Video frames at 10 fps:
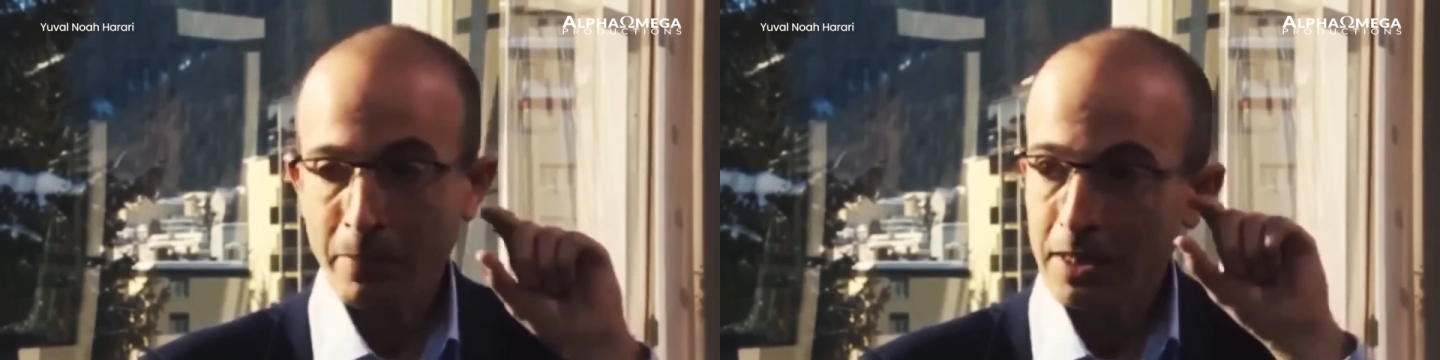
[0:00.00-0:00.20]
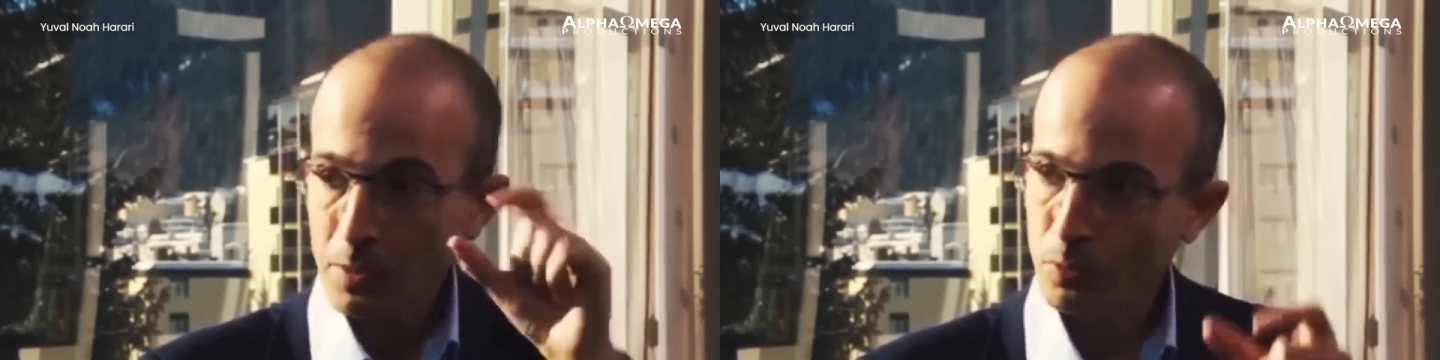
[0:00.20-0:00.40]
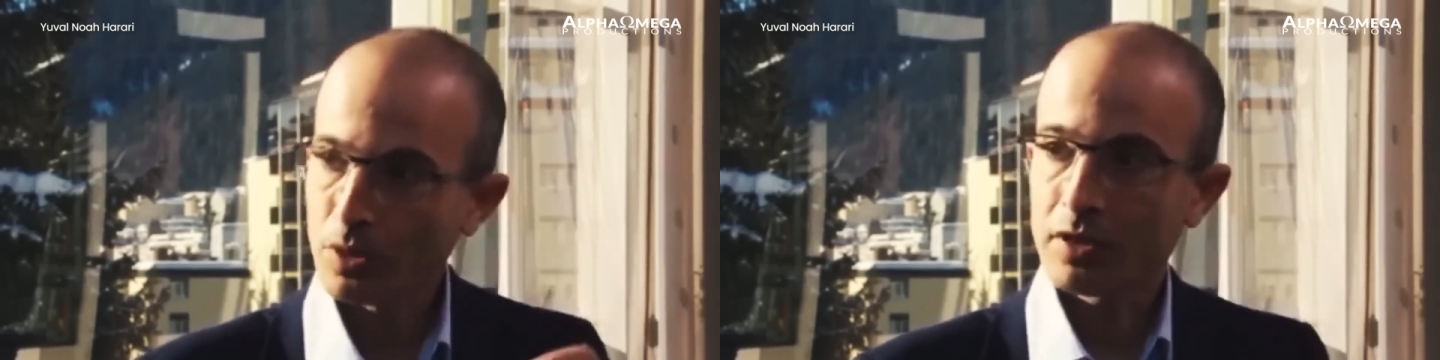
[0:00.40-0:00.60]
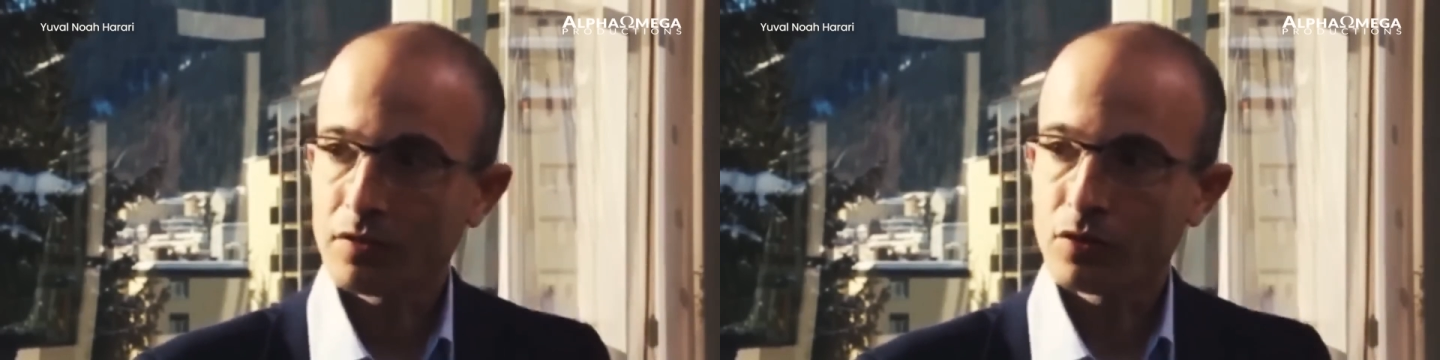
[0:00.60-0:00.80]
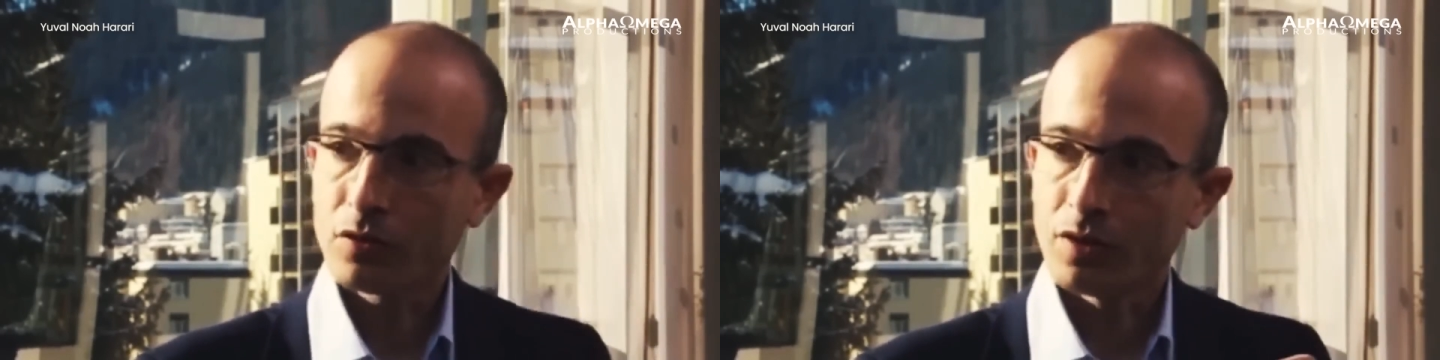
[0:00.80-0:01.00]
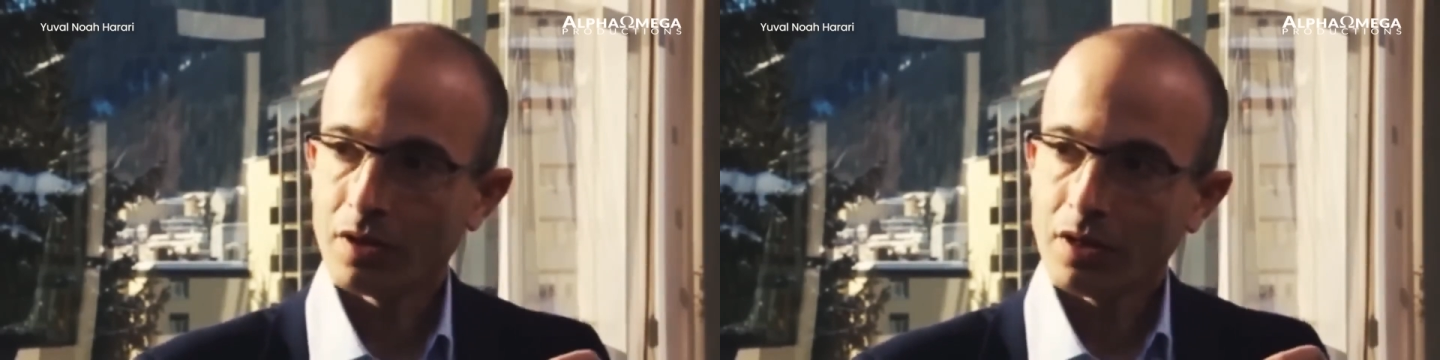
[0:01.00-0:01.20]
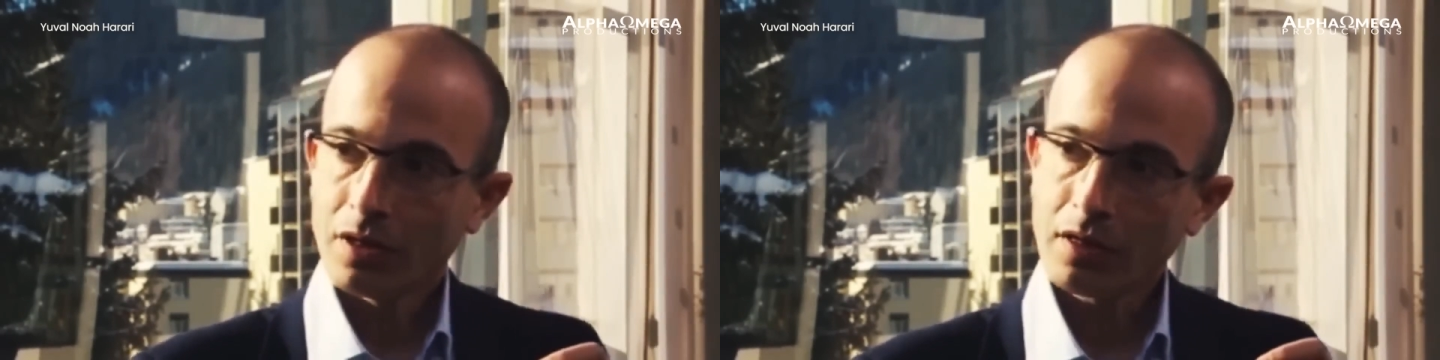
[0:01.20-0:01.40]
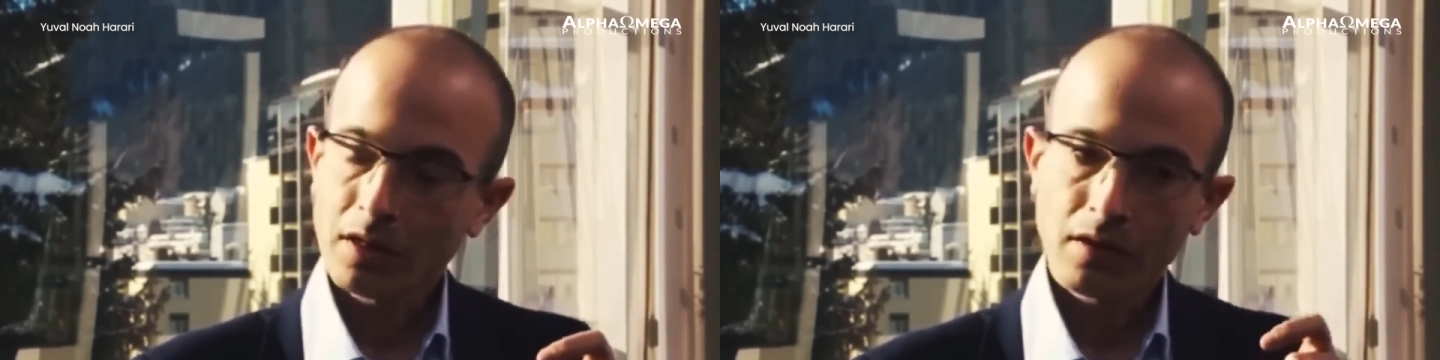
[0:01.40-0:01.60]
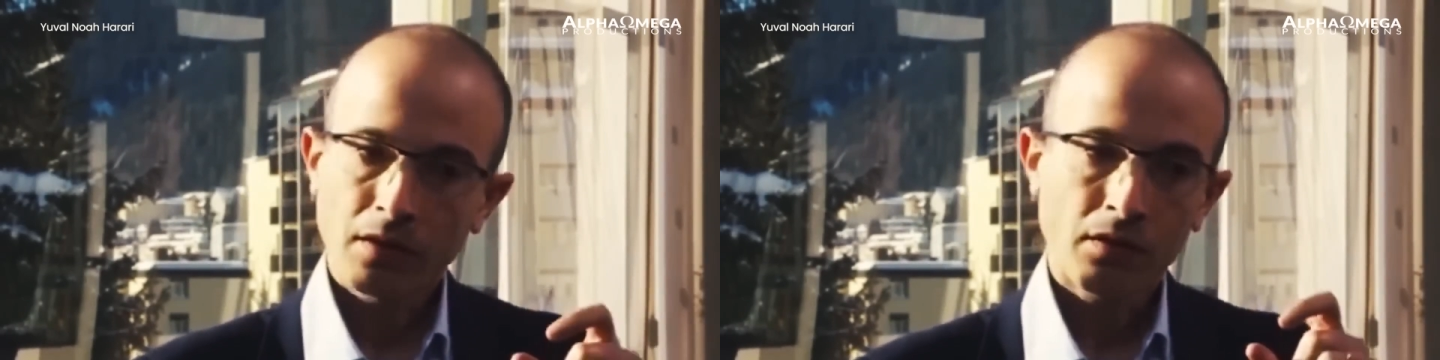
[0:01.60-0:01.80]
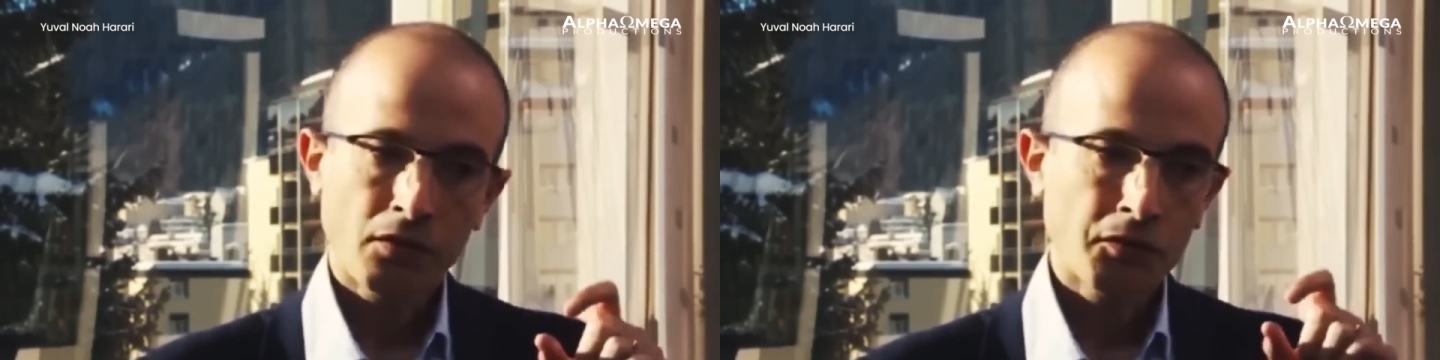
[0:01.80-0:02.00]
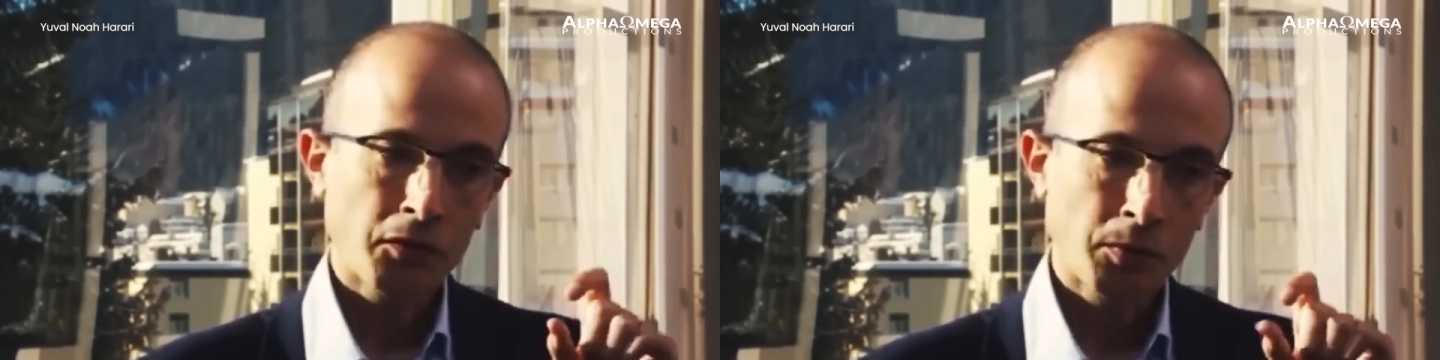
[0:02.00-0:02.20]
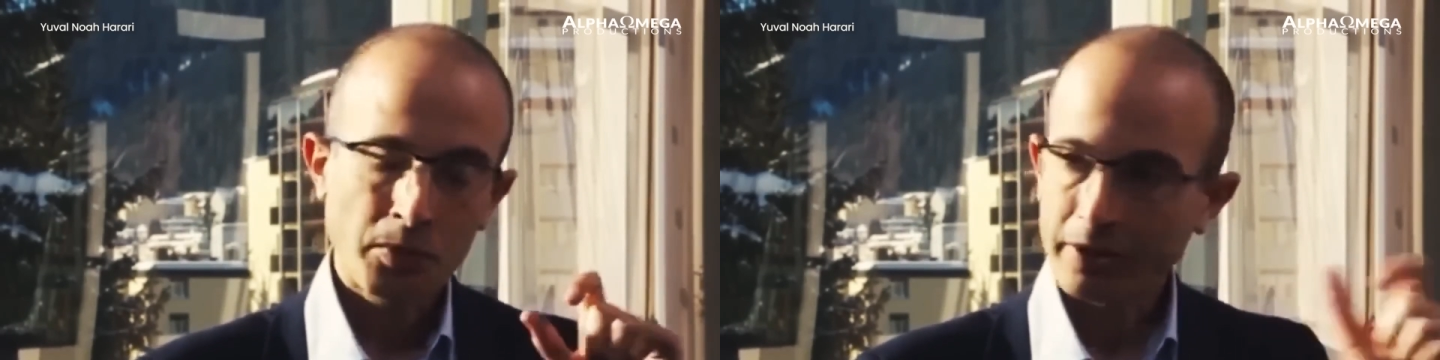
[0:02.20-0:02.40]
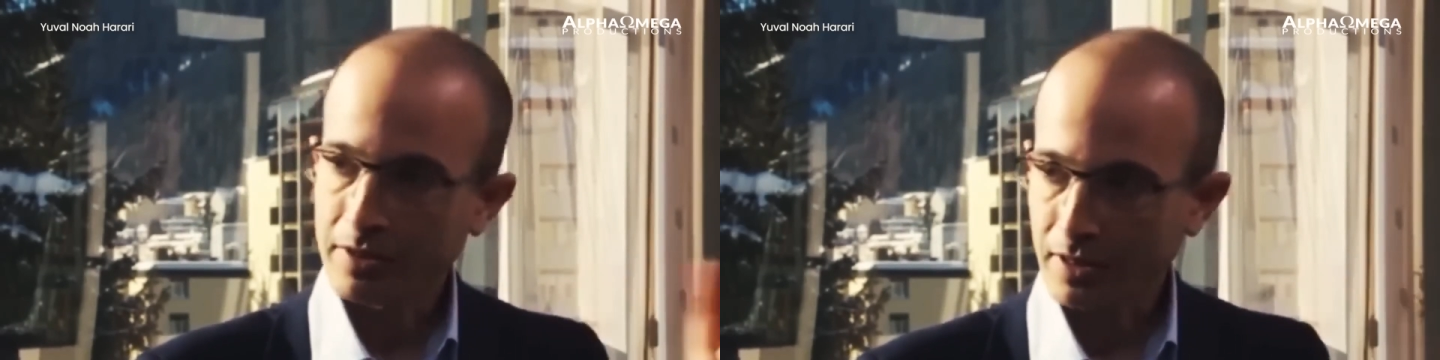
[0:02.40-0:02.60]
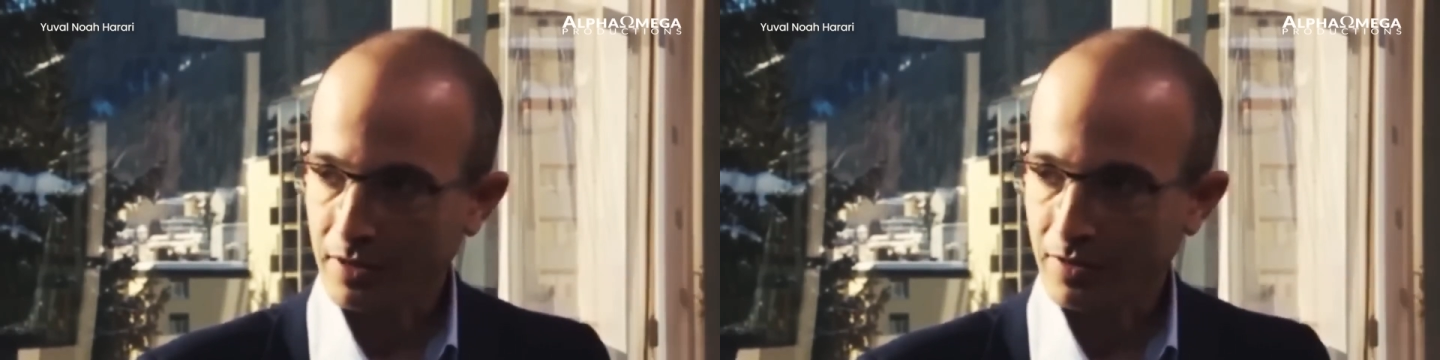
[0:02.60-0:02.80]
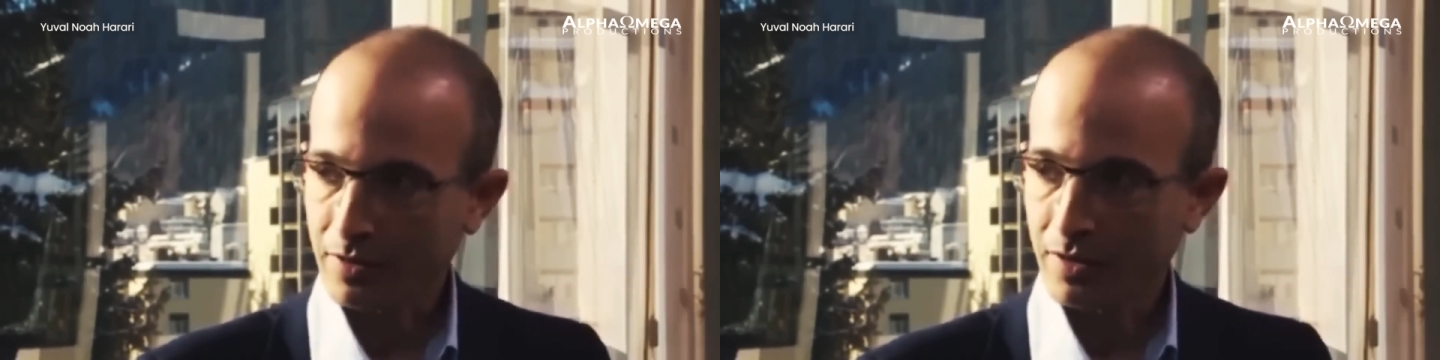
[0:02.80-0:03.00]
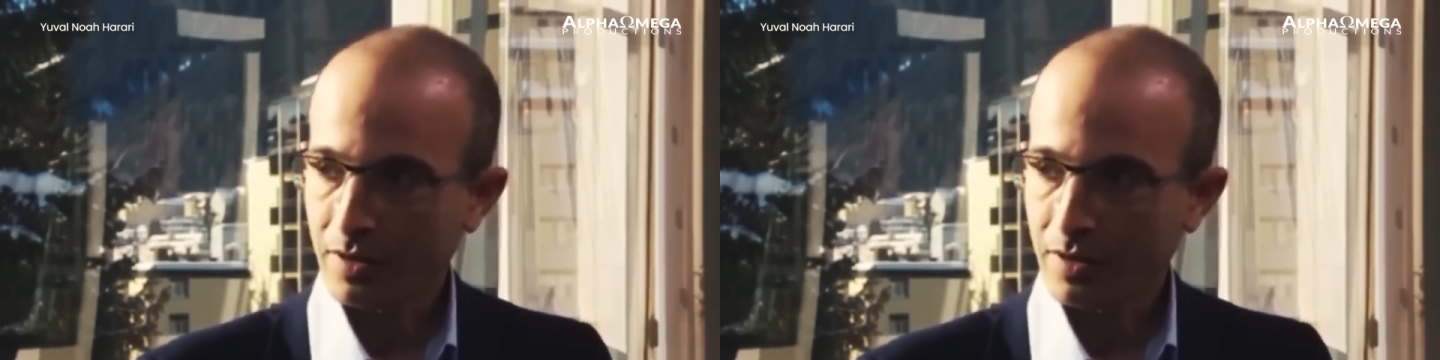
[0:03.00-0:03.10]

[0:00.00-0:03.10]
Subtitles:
manipulate you mm-hmm. and can therefore predict